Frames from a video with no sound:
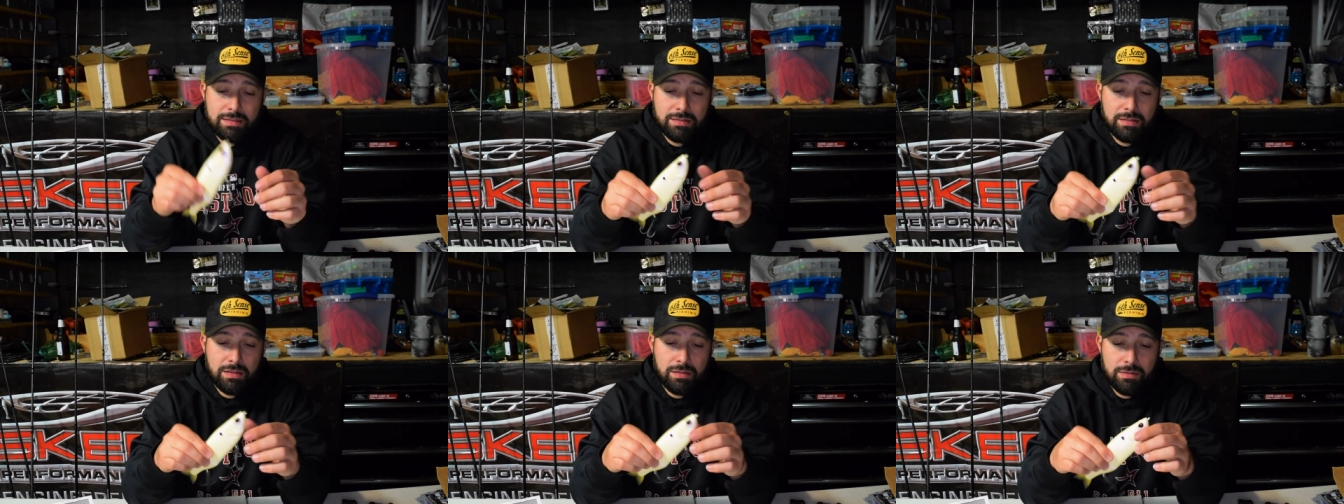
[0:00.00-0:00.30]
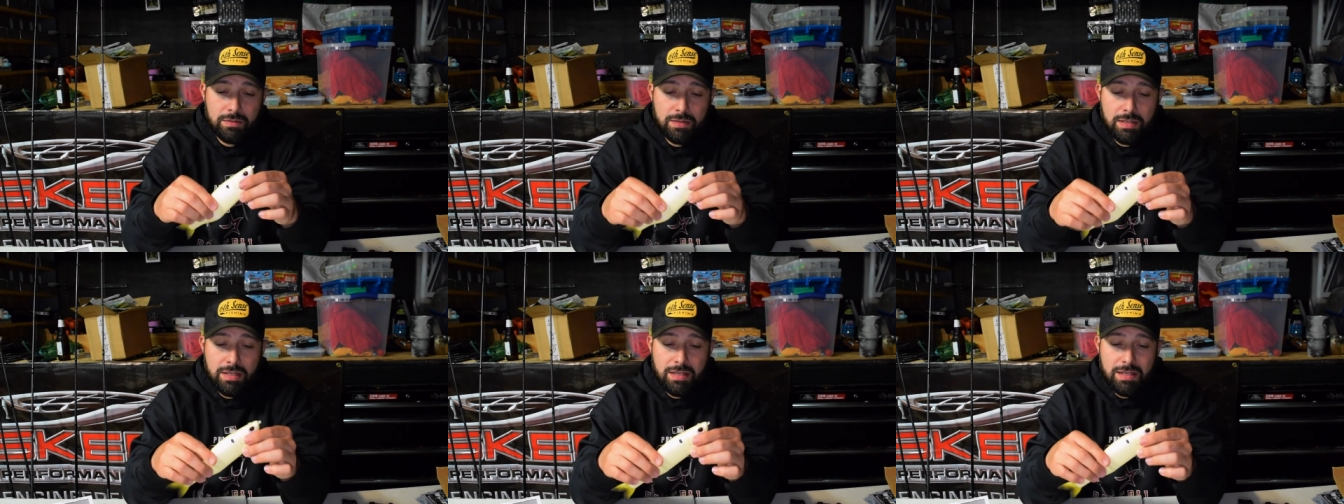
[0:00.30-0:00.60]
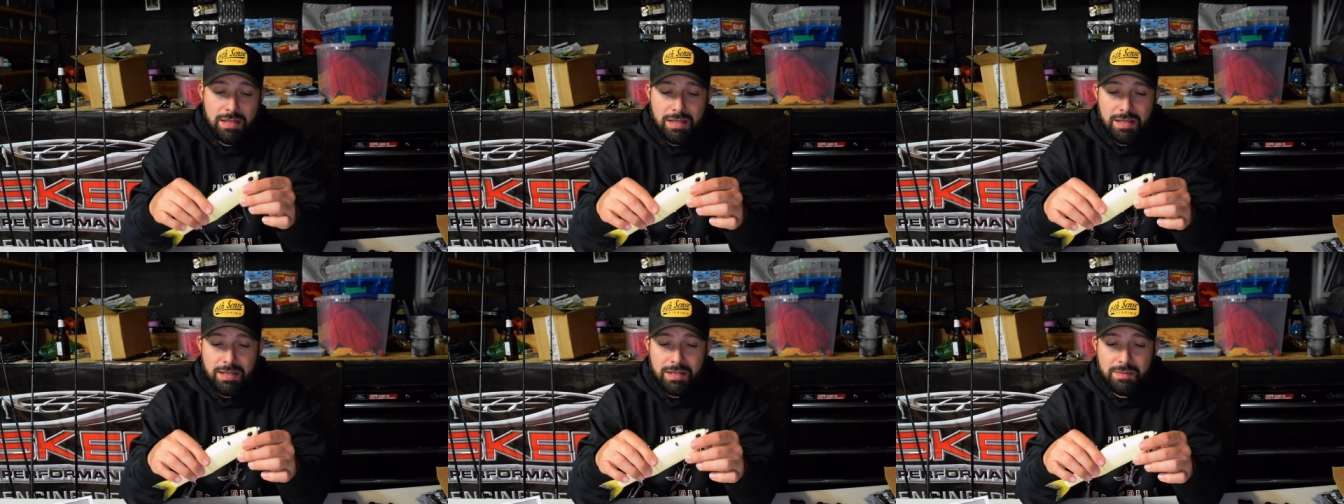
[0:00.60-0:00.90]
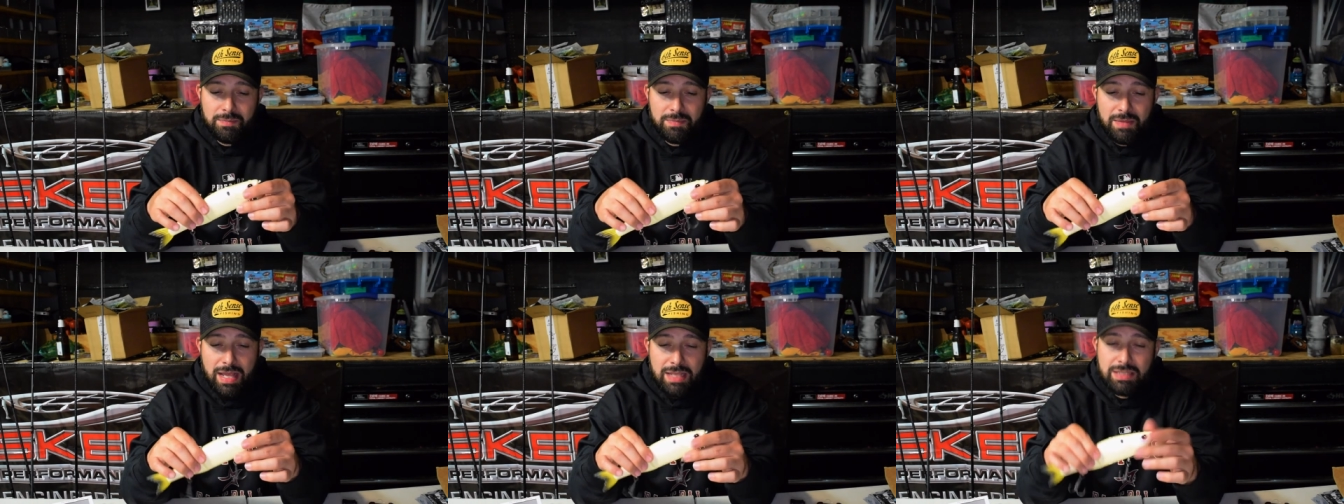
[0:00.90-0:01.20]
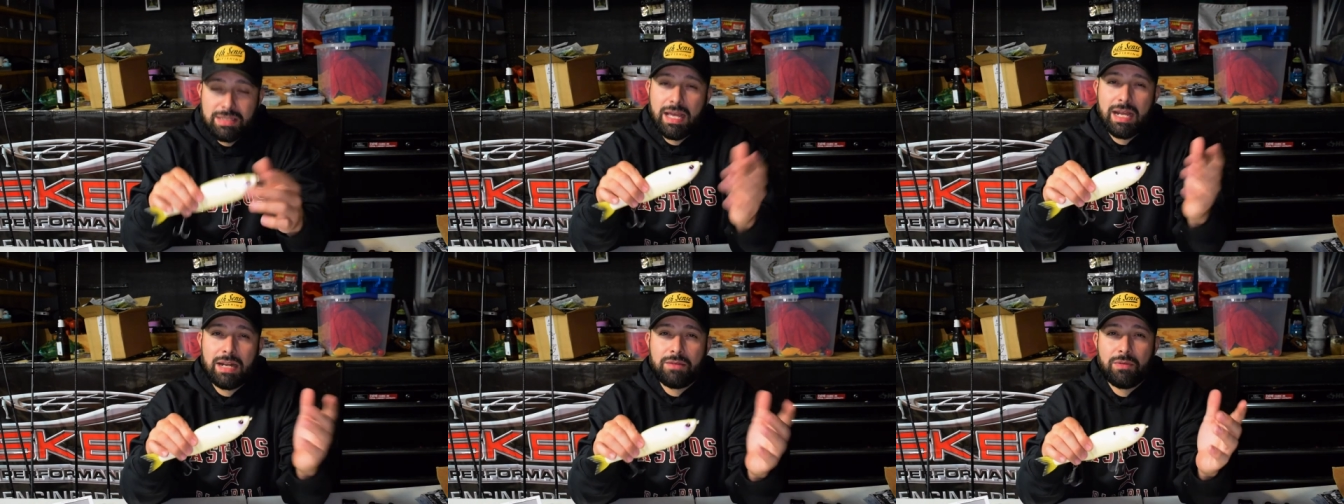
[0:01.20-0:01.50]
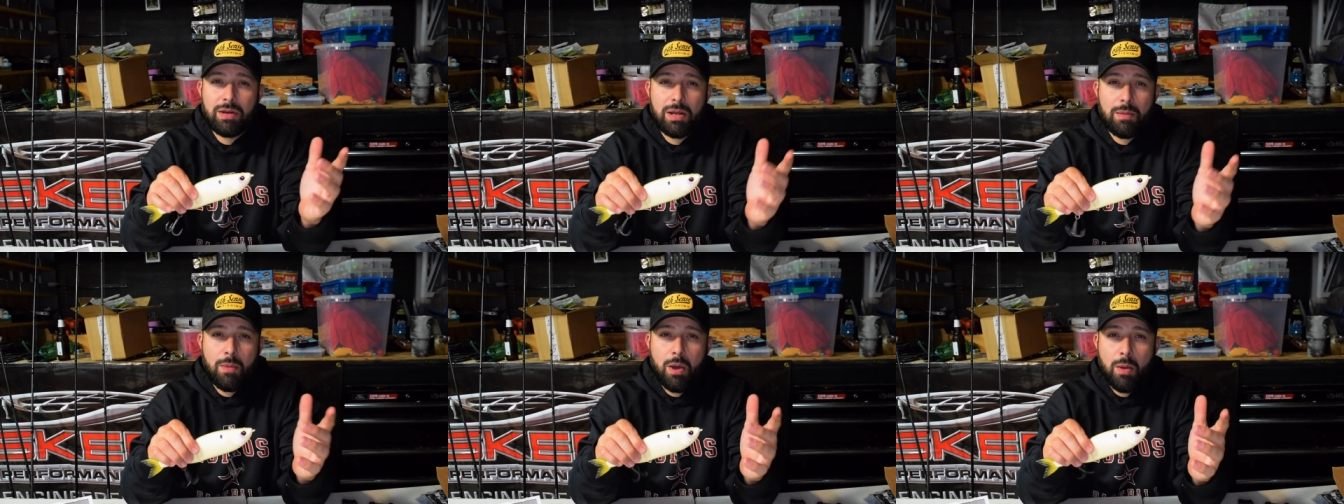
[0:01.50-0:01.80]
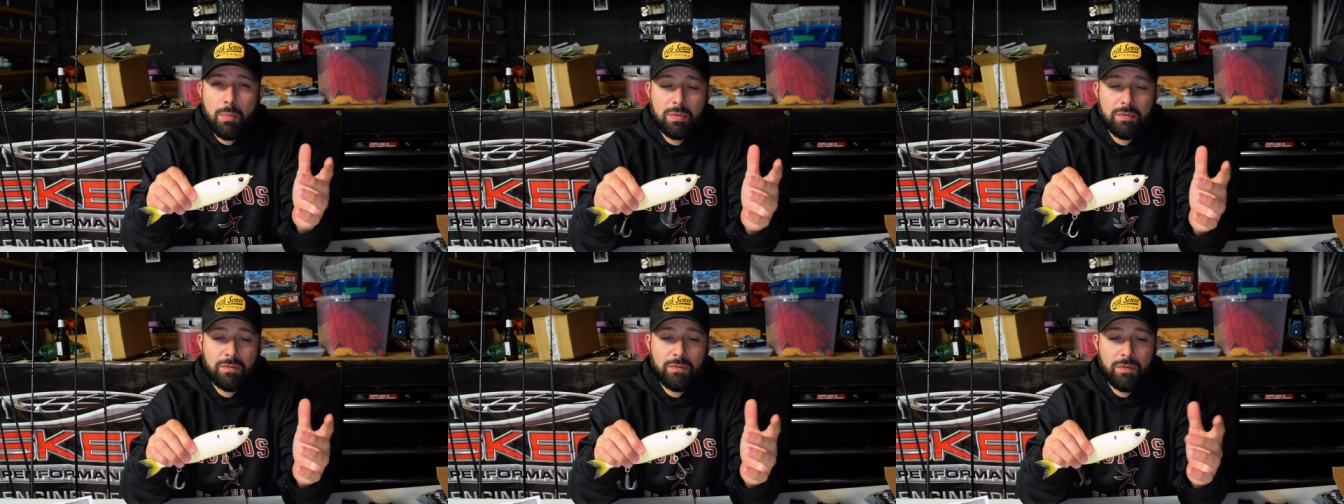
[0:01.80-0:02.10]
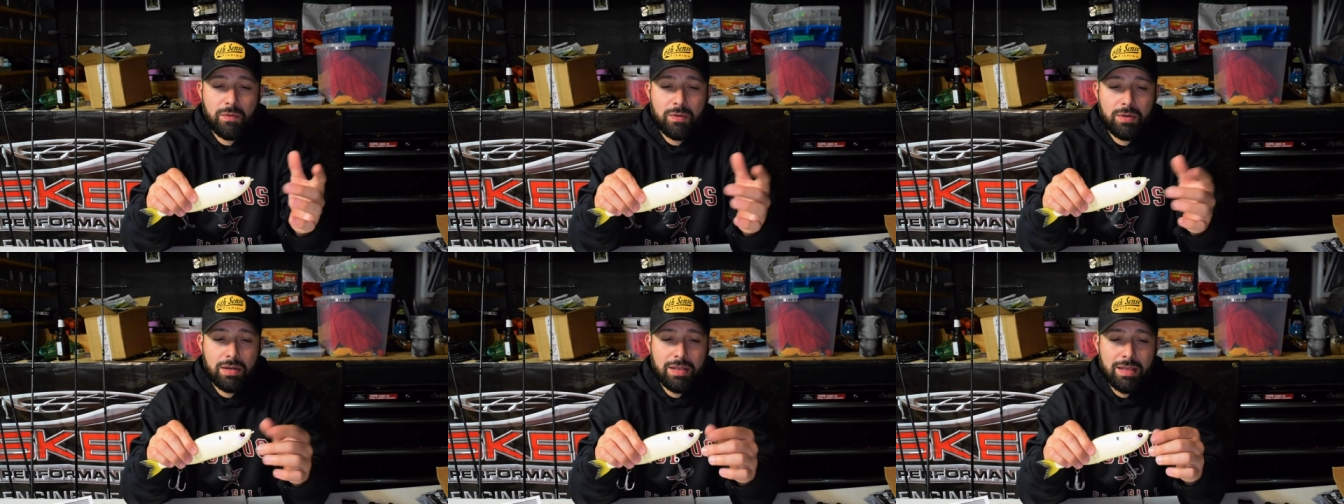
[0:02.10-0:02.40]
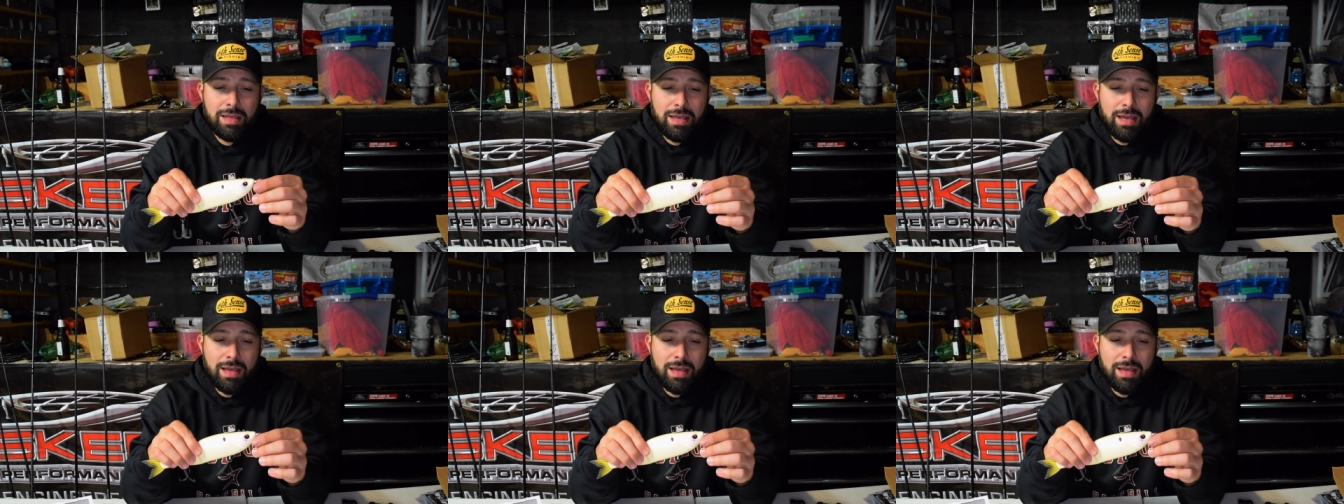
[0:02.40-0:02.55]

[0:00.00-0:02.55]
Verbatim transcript: So um, that's kind of what I'm hoping for.